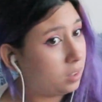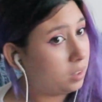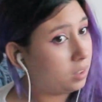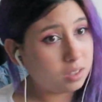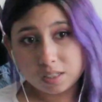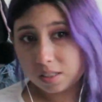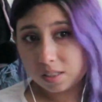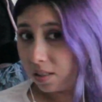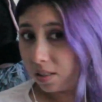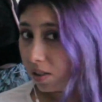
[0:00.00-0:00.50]

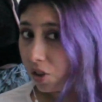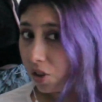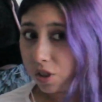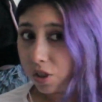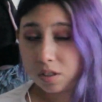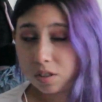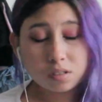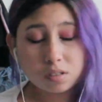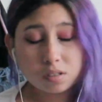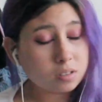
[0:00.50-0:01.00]
This is
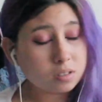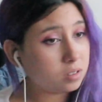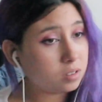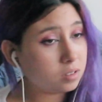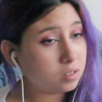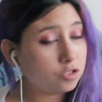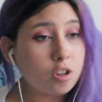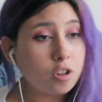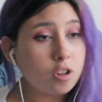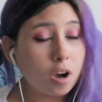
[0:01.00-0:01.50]
just
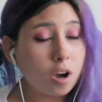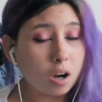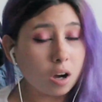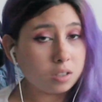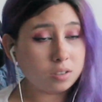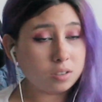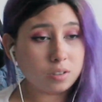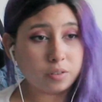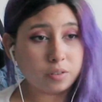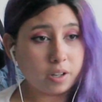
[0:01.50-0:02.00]

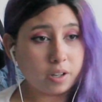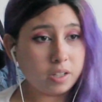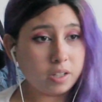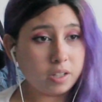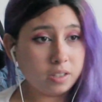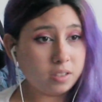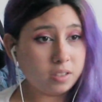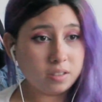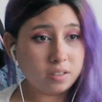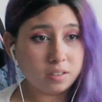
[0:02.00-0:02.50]
not
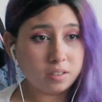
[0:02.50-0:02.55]
okay.